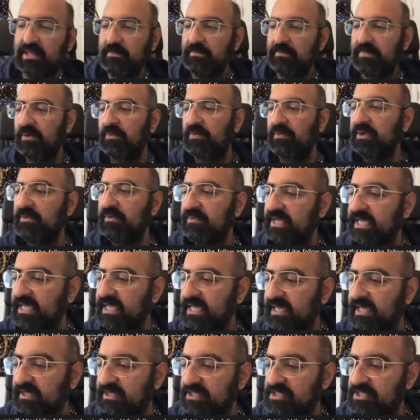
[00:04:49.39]
But when
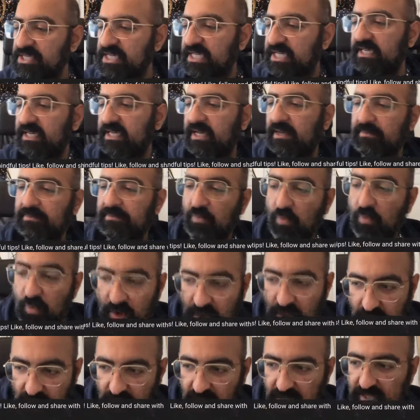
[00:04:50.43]
we're doing
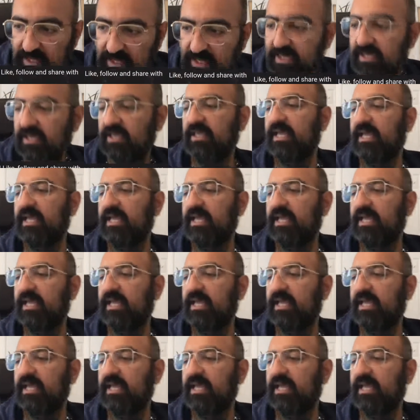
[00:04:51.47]
work